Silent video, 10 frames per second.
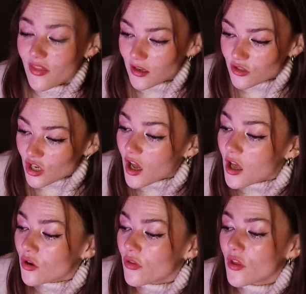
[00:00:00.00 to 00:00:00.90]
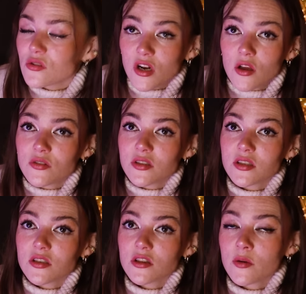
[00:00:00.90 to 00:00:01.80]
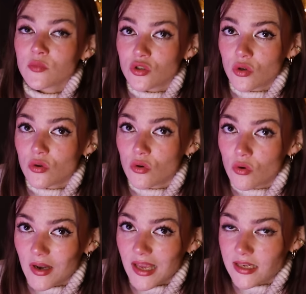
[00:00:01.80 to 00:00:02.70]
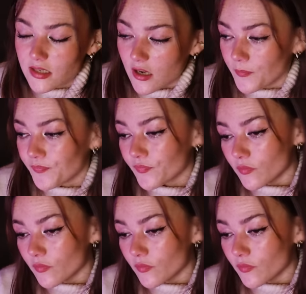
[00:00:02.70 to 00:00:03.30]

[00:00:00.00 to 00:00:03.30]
They'll turn on those closest to them sooner or later.